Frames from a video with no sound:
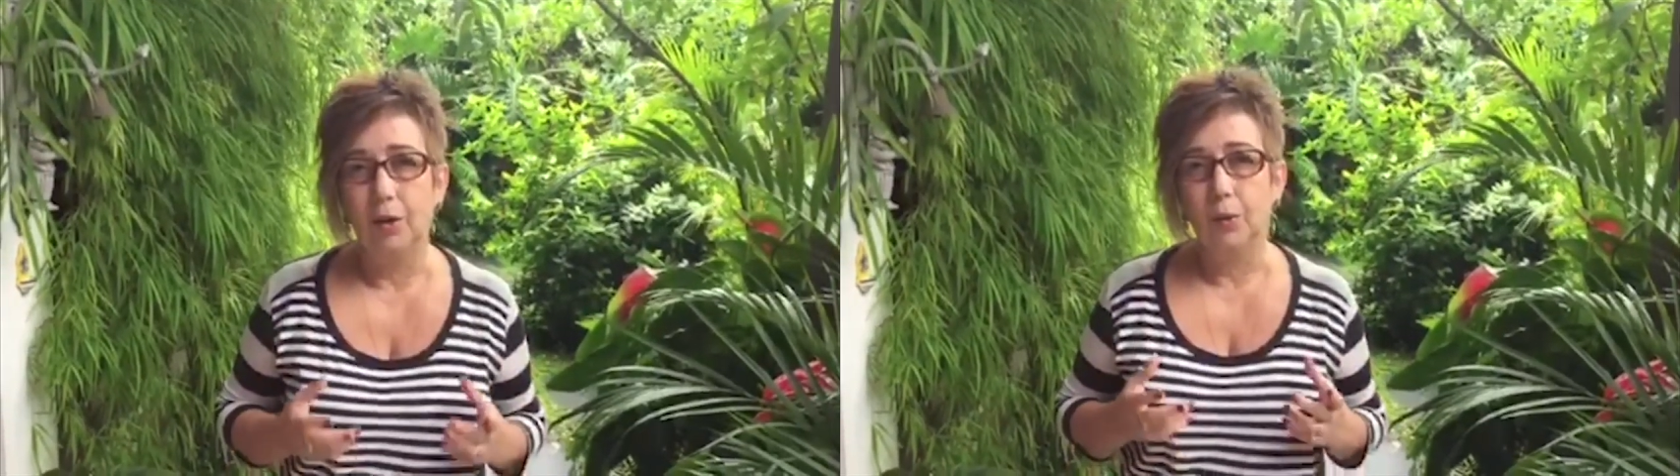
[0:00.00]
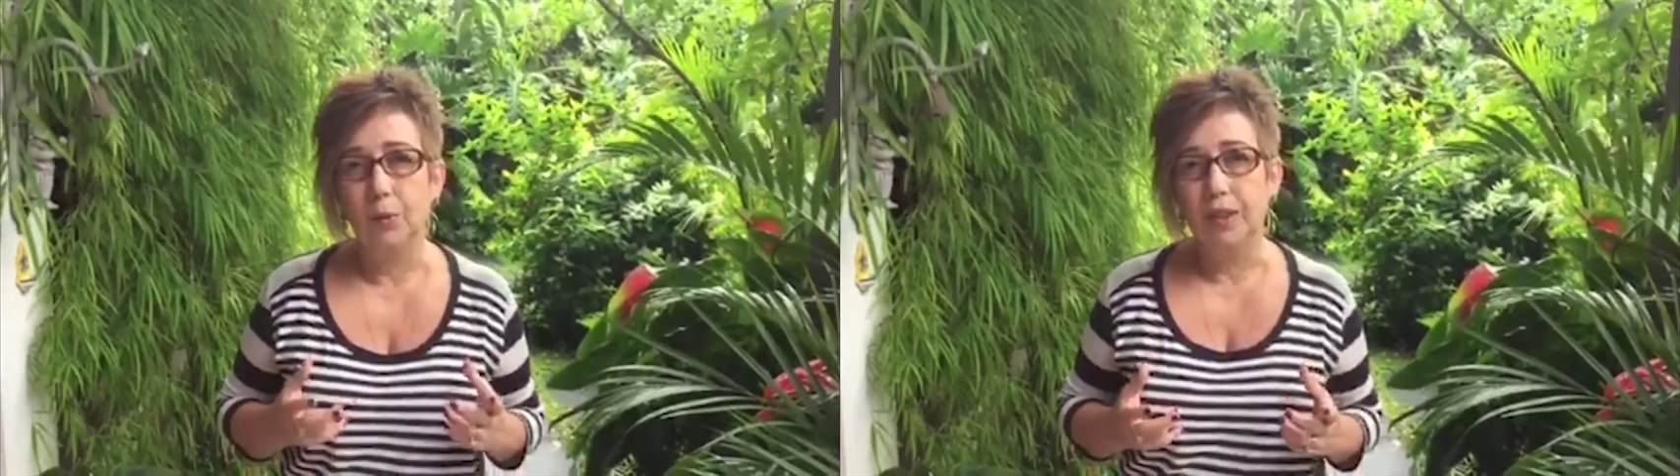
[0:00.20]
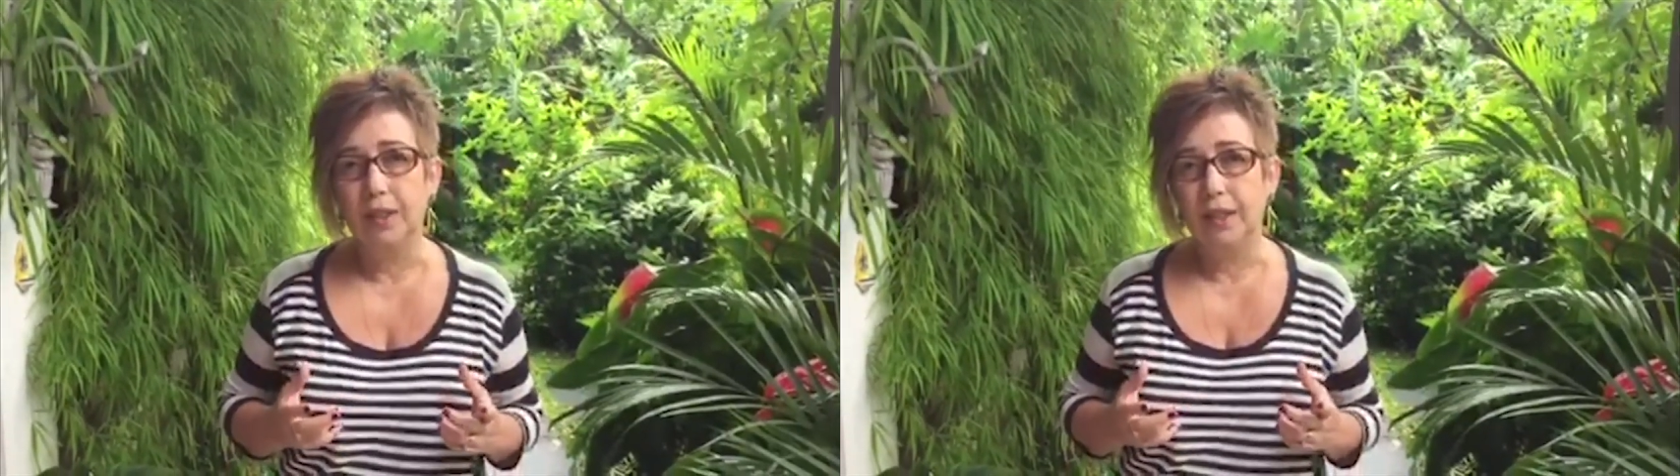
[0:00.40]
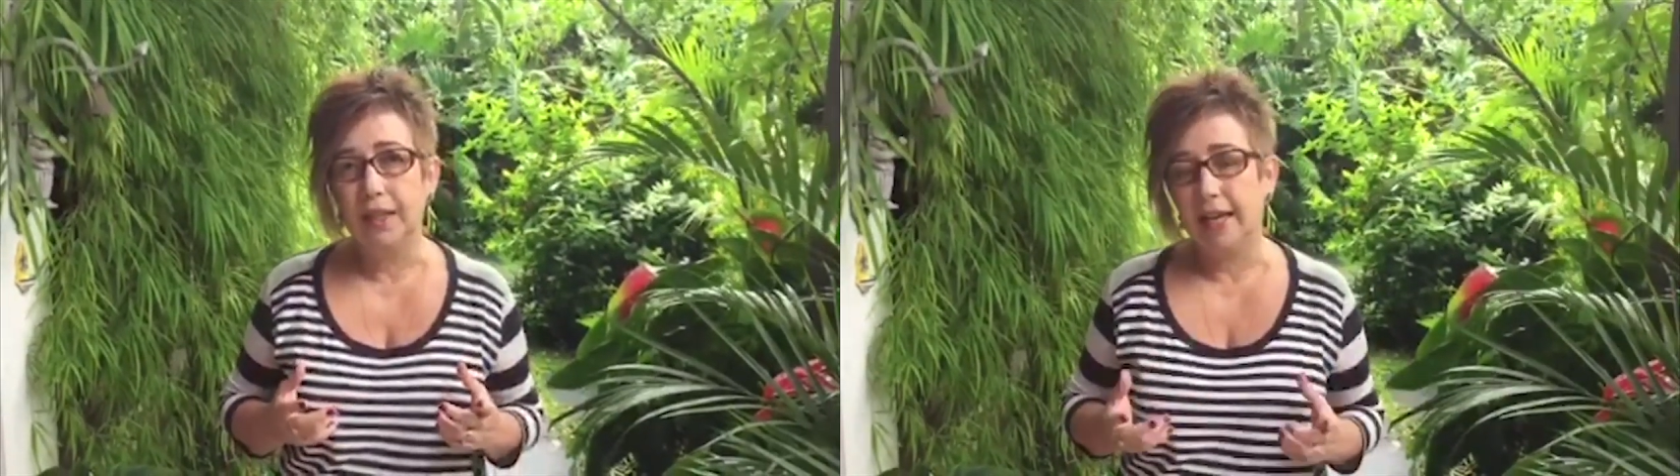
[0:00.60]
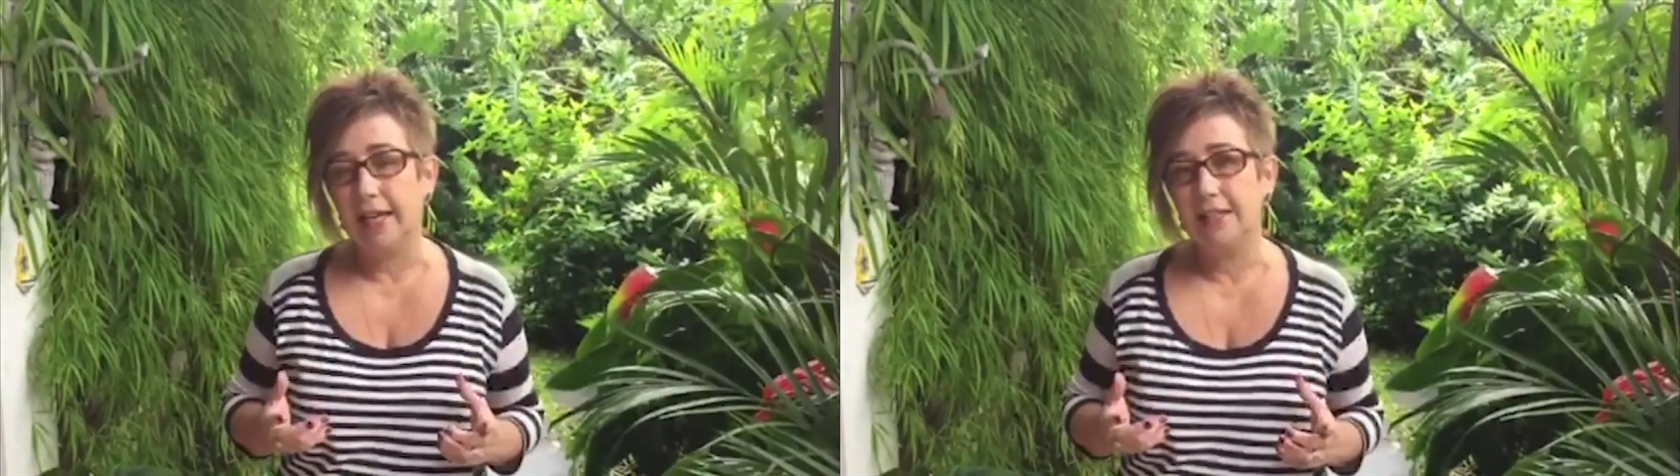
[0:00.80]
we
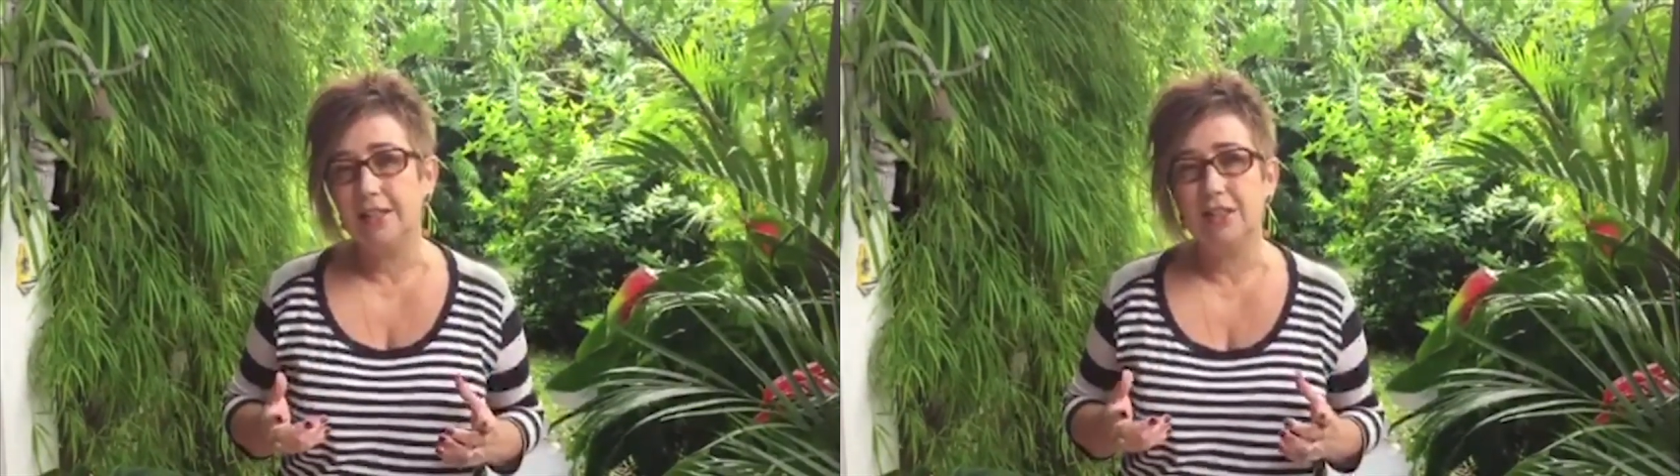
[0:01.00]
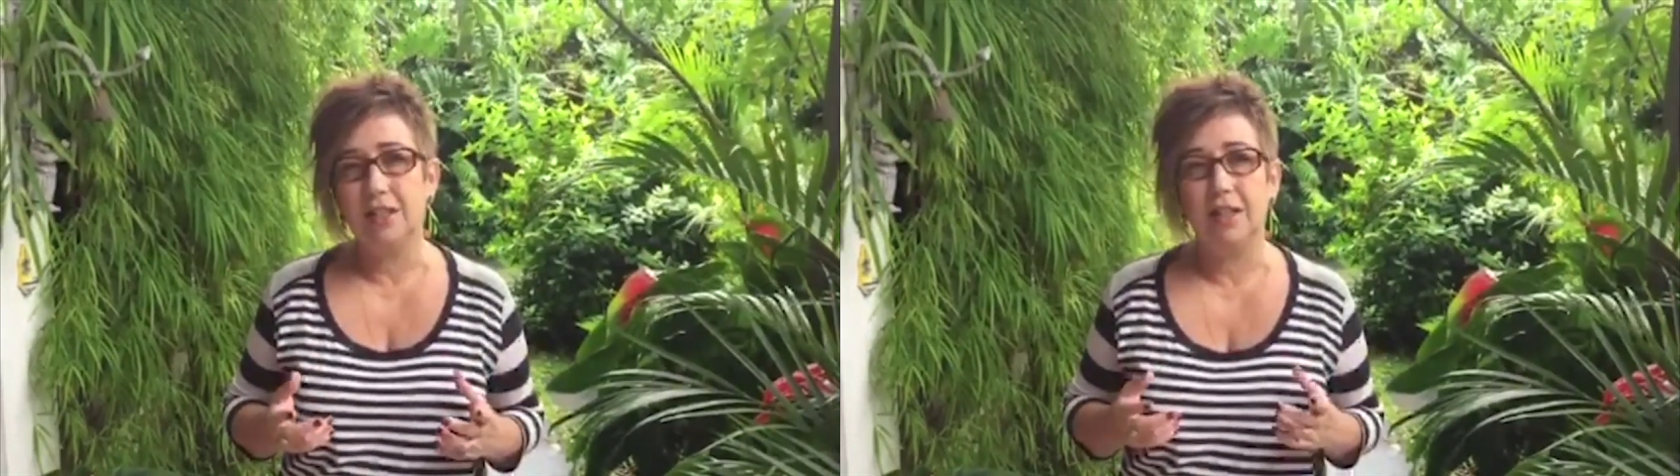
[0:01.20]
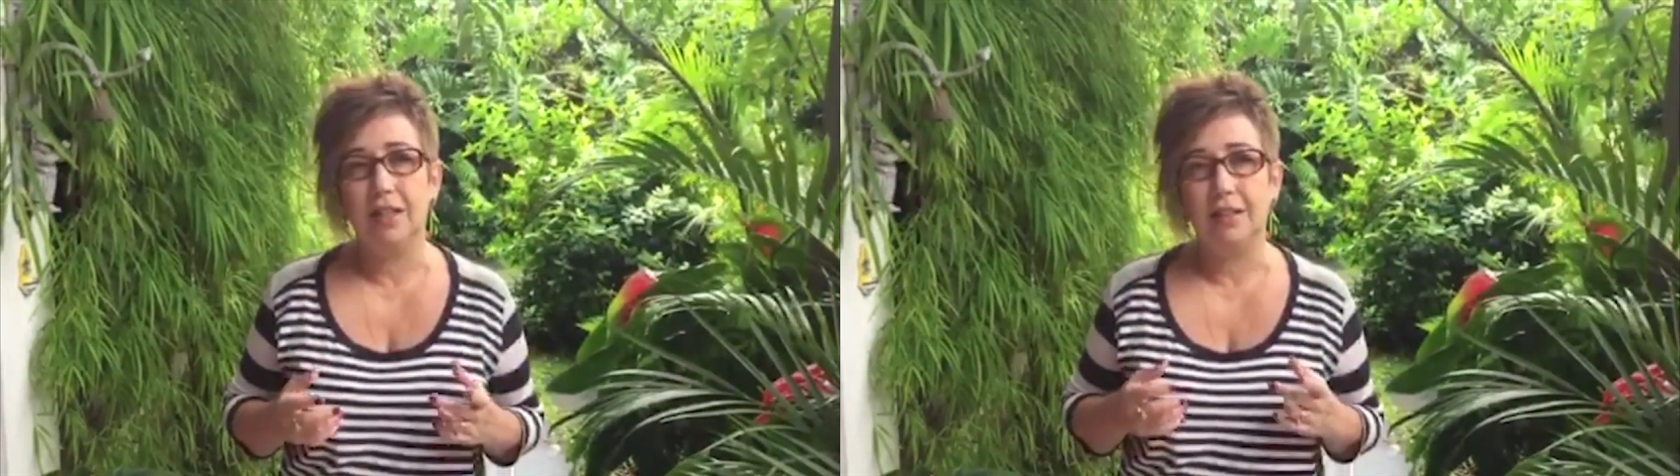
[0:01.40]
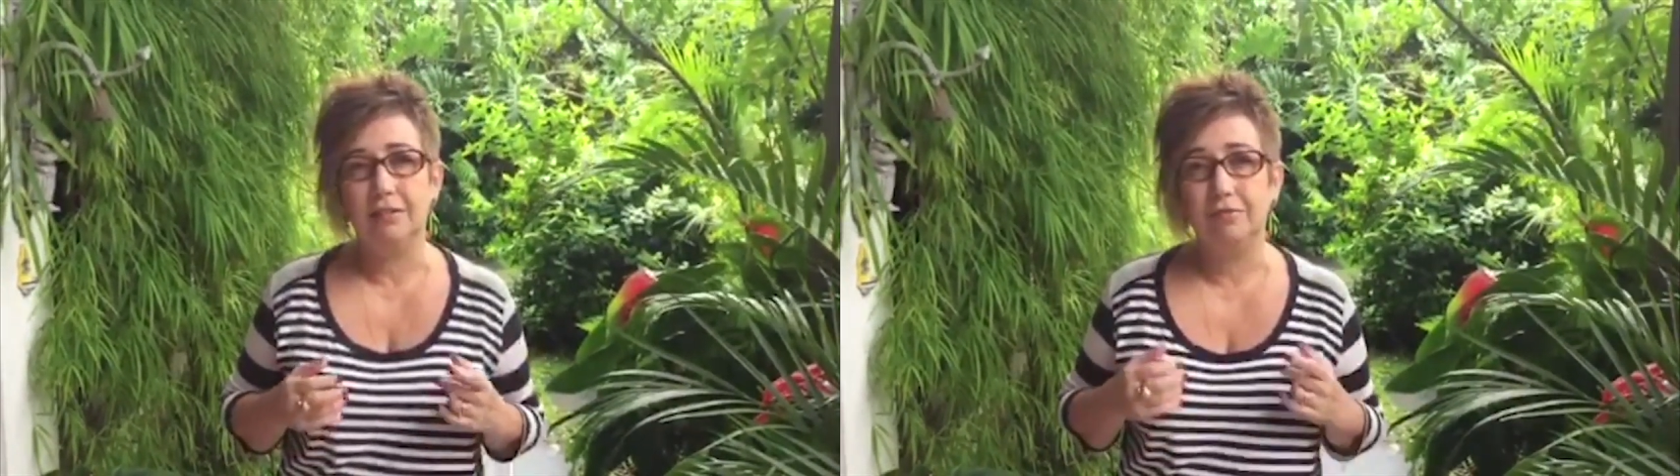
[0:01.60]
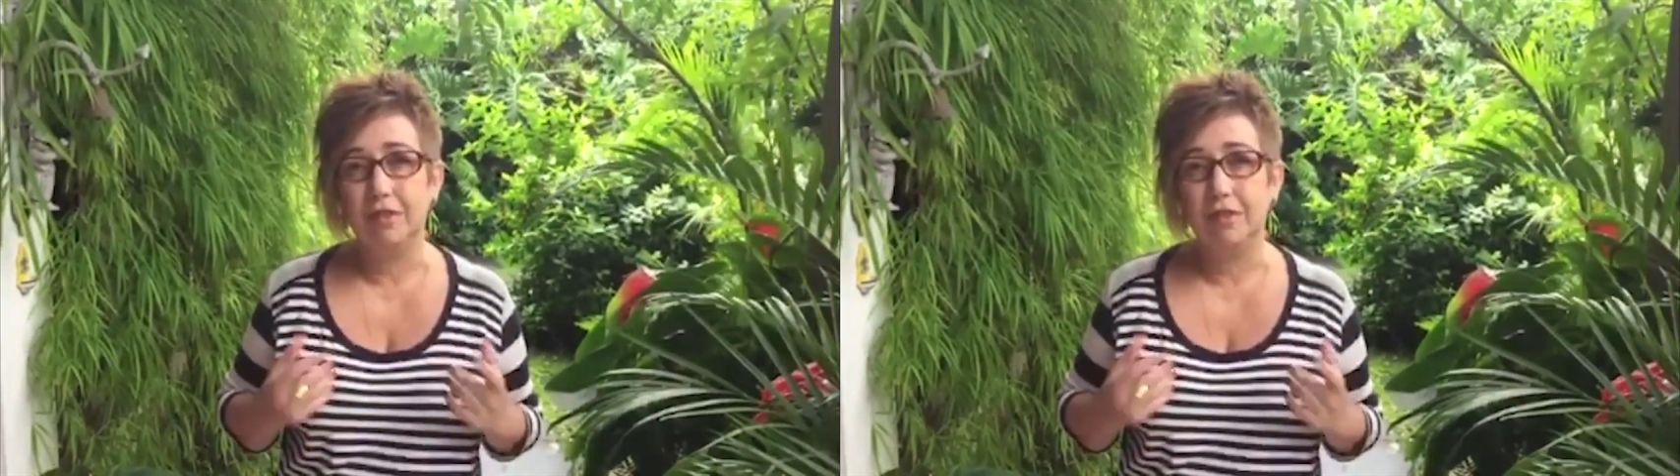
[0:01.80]
gained uh,